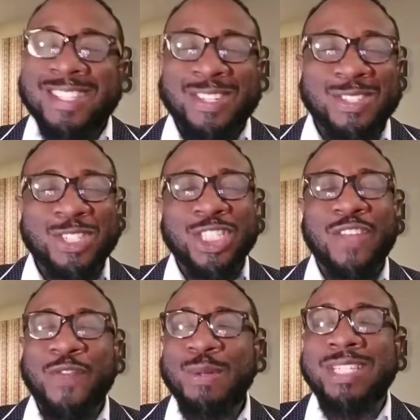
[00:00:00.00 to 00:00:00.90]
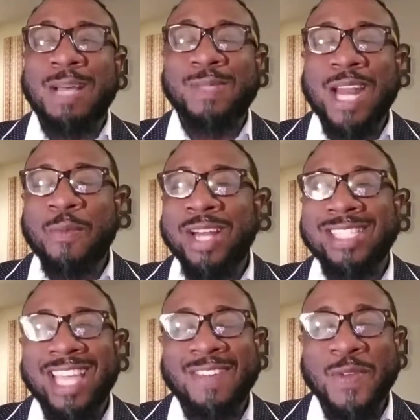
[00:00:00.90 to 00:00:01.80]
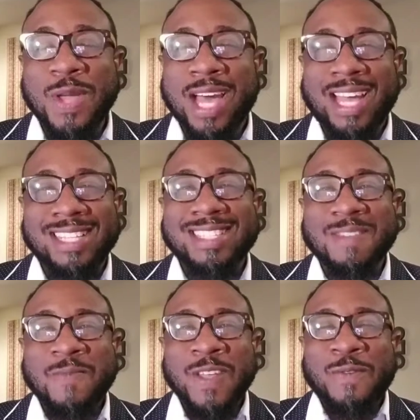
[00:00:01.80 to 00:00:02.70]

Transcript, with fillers: Those are just a few tips that I wanted to give you guys